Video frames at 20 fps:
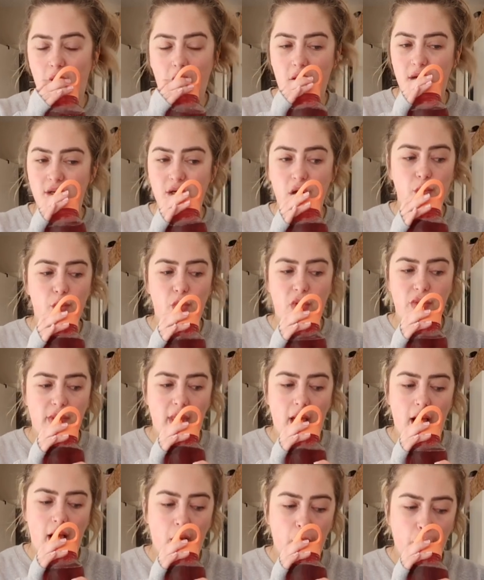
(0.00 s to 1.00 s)
I don't want
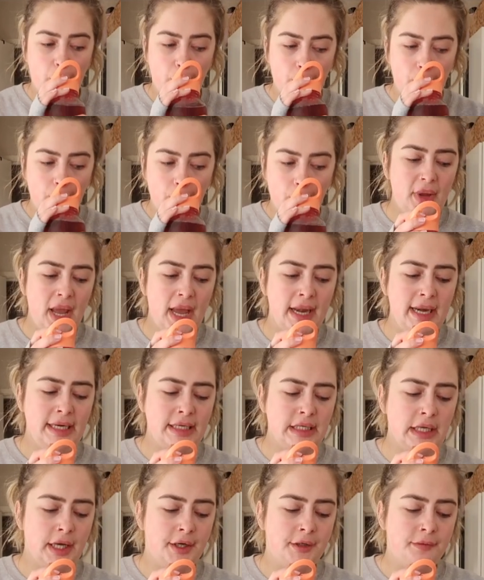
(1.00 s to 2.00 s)
that. I
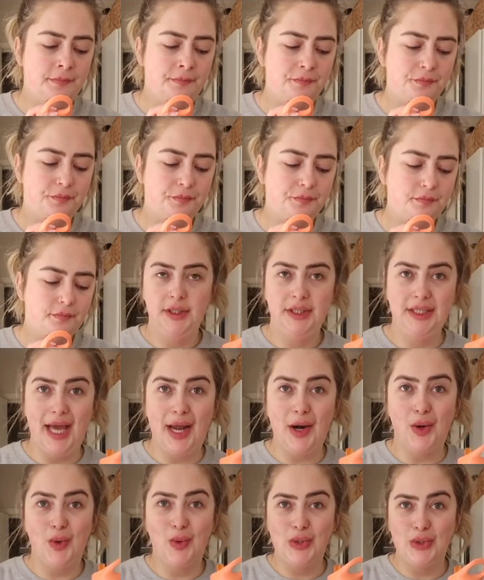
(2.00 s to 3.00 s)
need to
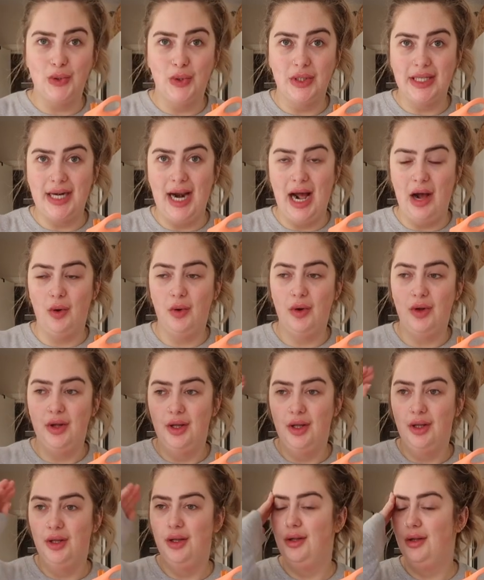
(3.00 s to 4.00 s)
get it all sorted out,
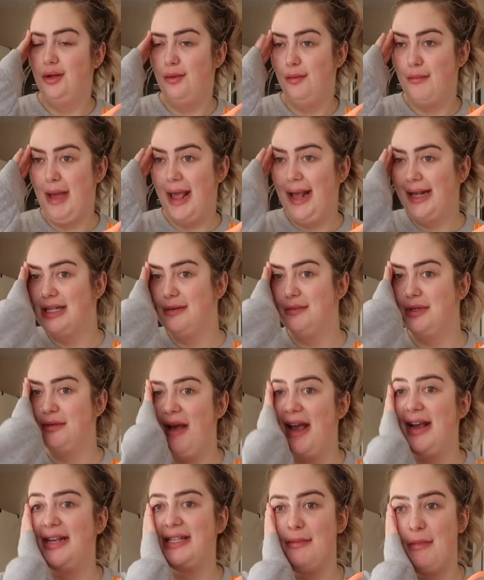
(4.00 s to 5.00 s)
make some
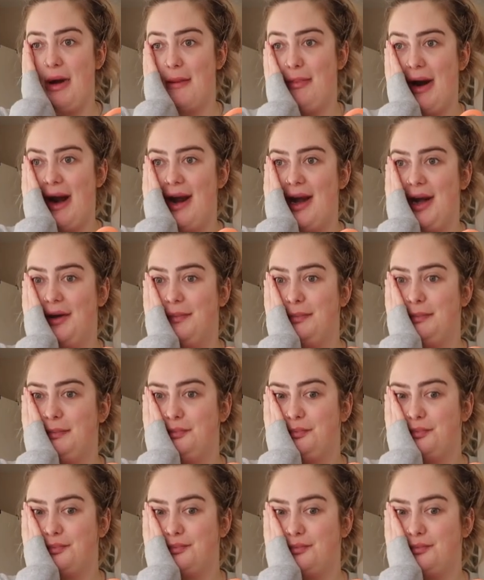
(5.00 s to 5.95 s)
space in my brain.